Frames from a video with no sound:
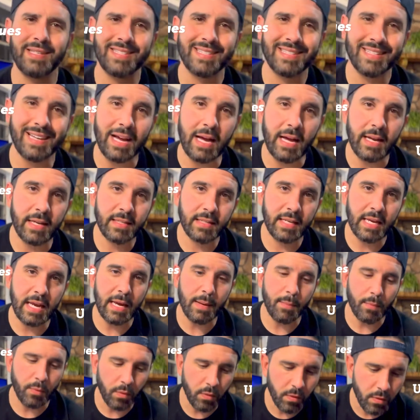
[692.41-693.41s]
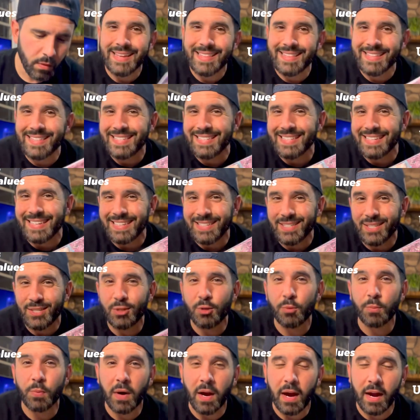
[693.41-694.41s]
Scott Campbell. And this is a
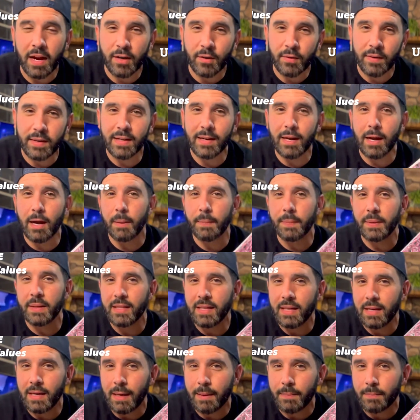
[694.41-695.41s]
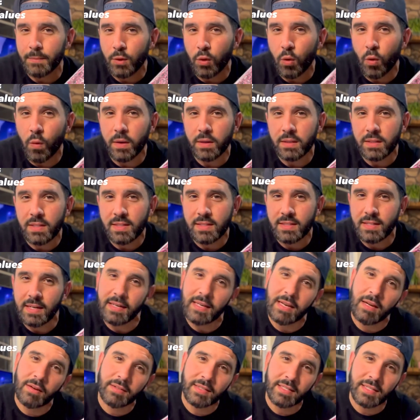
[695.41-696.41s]
super high grade copy that I'm going to
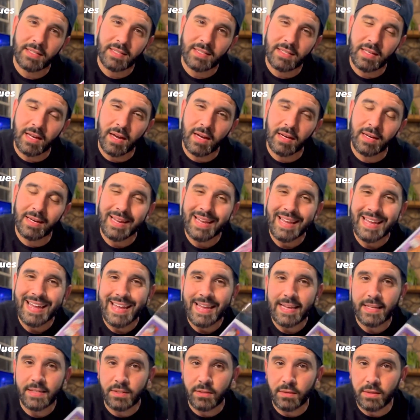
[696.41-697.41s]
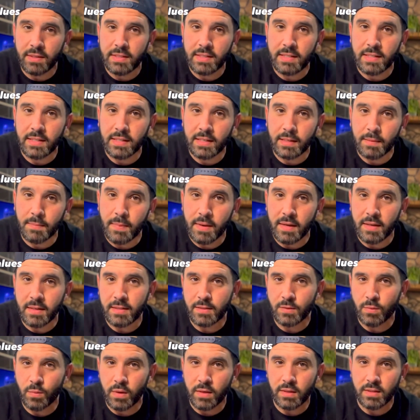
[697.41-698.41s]
send out to get signed as soon as he can make
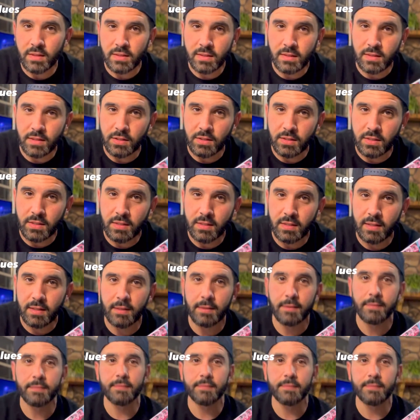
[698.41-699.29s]
his way to CGC.